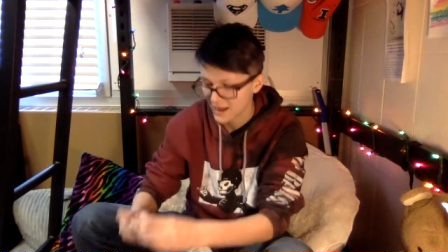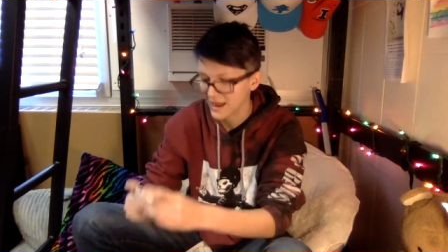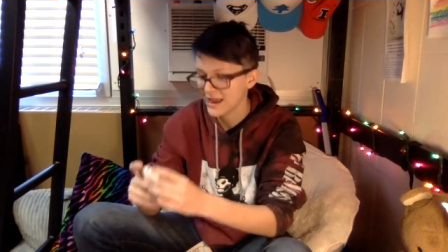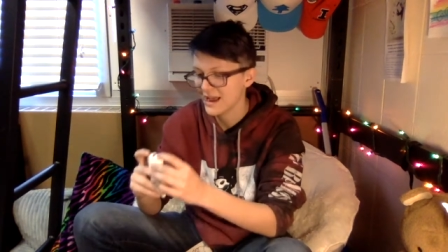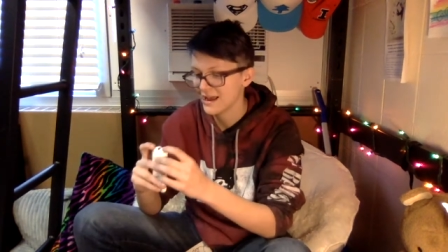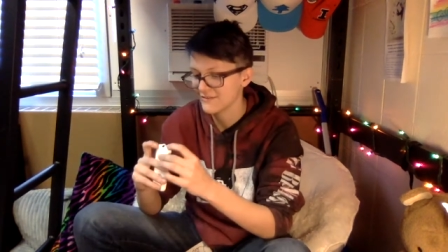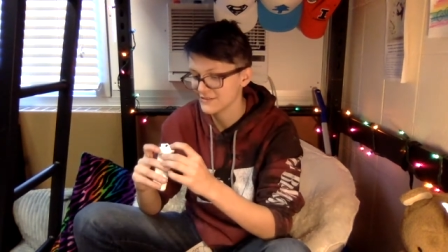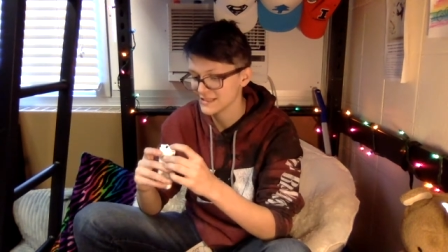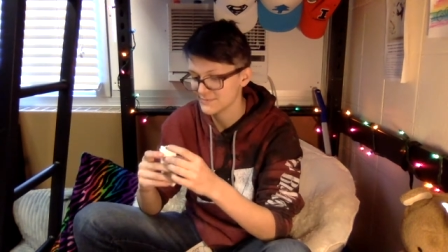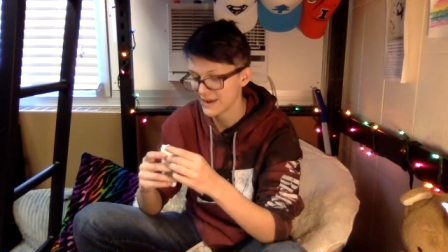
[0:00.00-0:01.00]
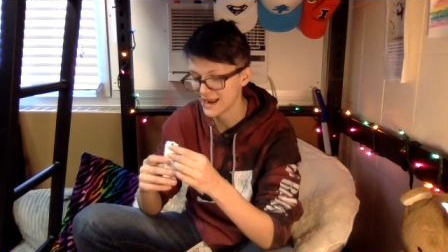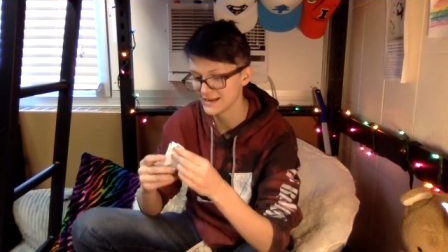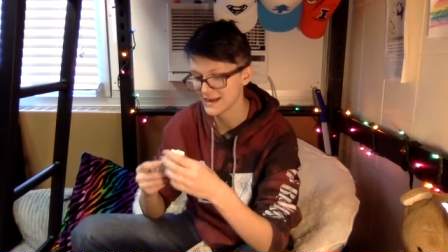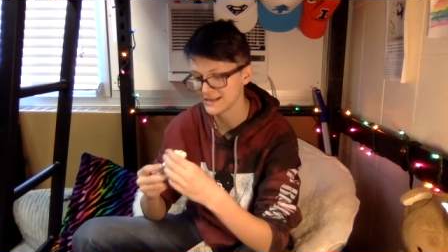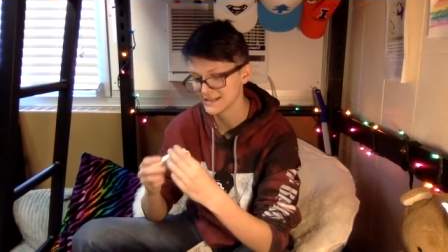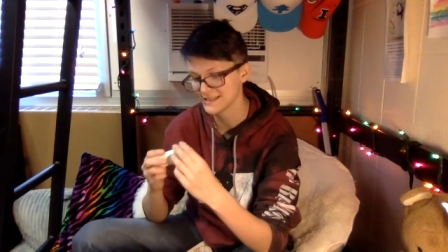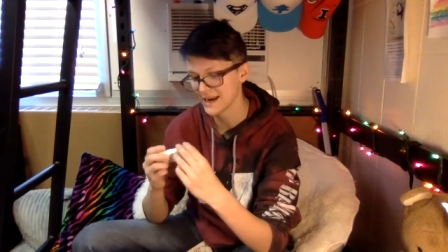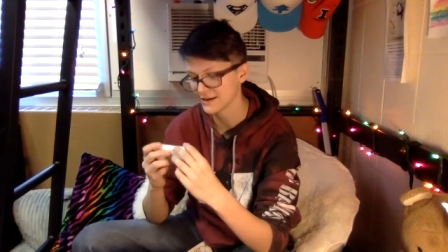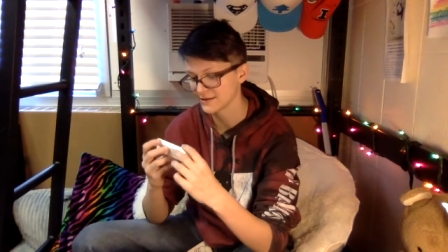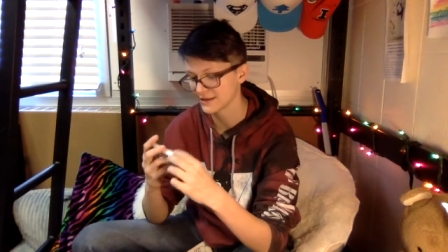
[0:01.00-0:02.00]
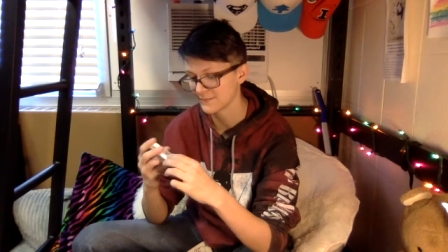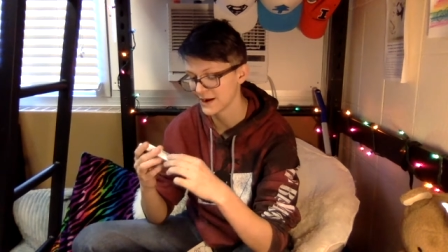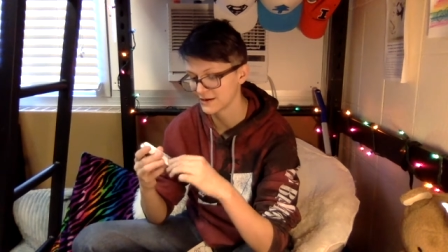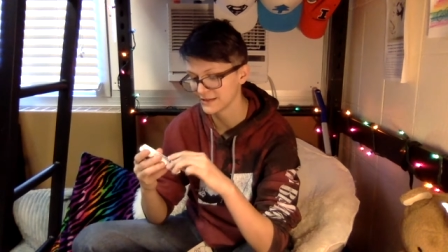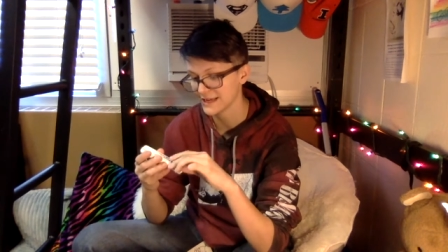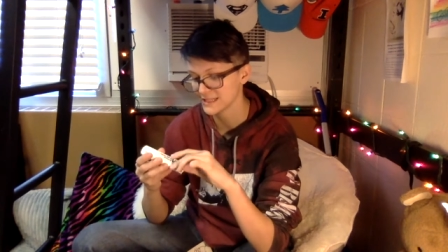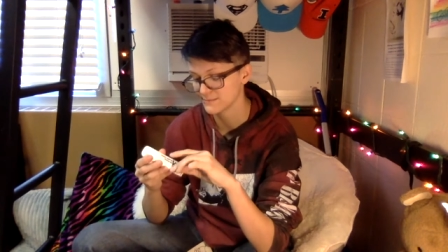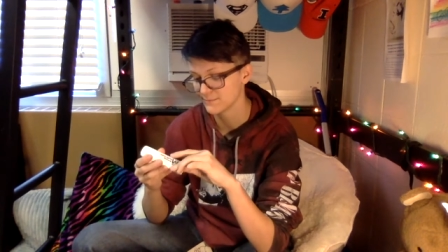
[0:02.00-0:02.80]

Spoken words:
I have this Band-Aid container that apparently has